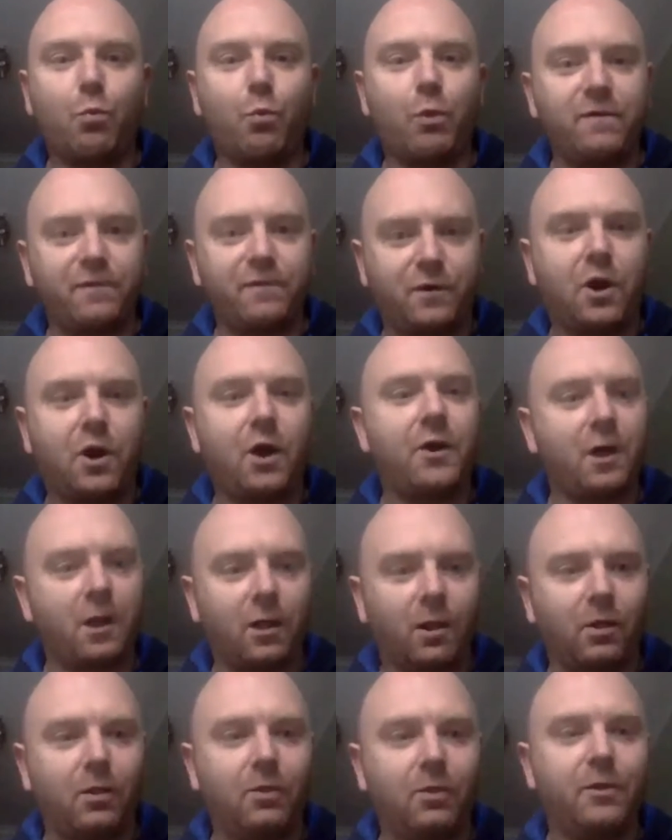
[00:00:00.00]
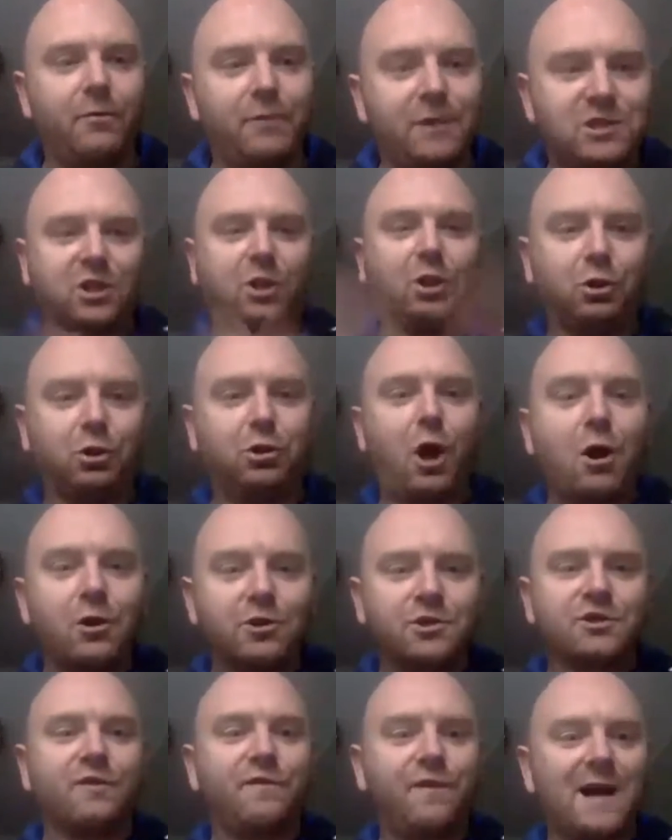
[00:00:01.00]
there is
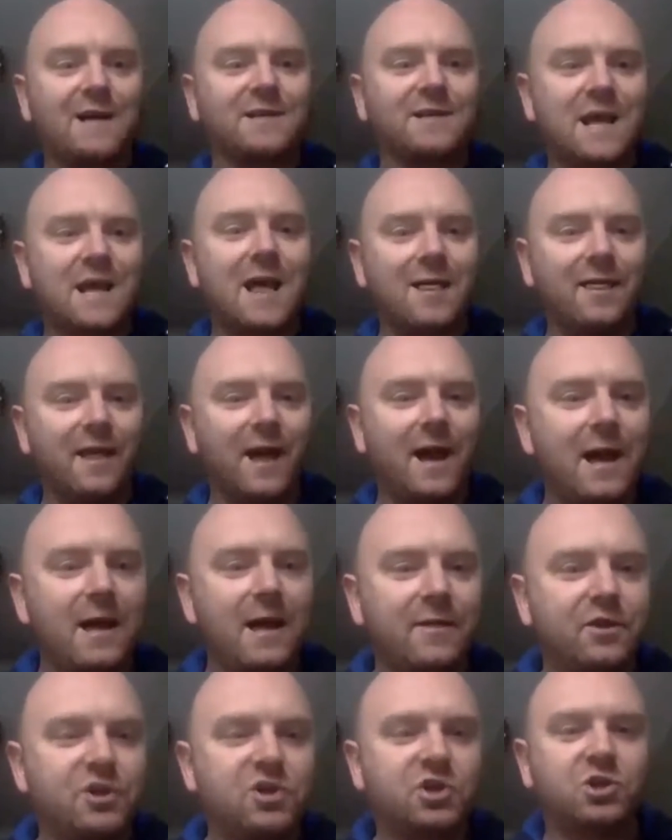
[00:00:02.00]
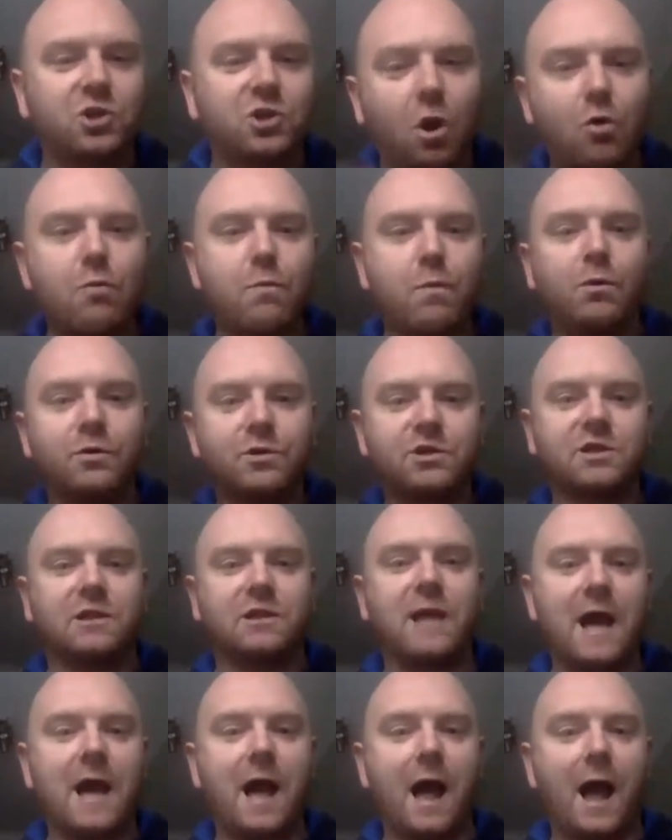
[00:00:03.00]
lots of asset there. There's so much
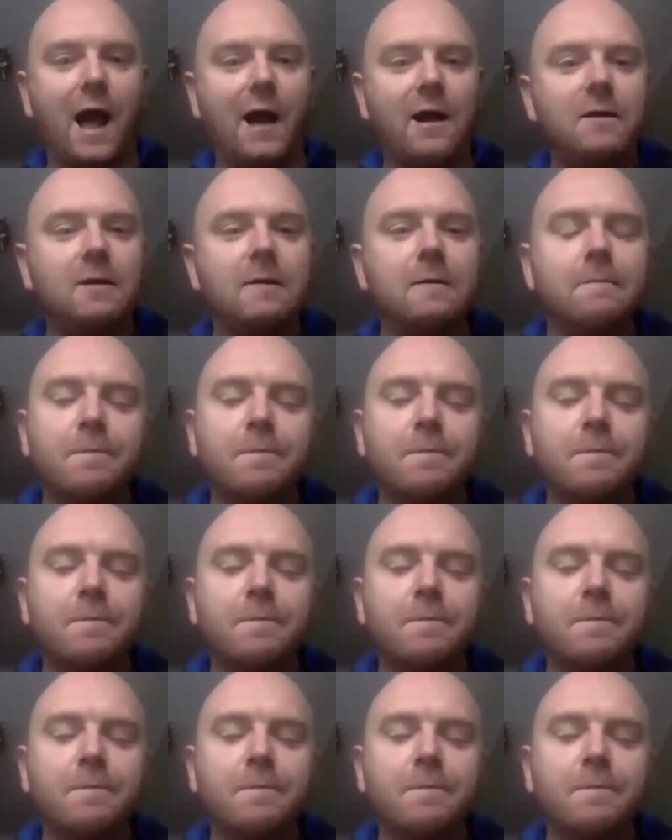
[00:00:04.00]
there.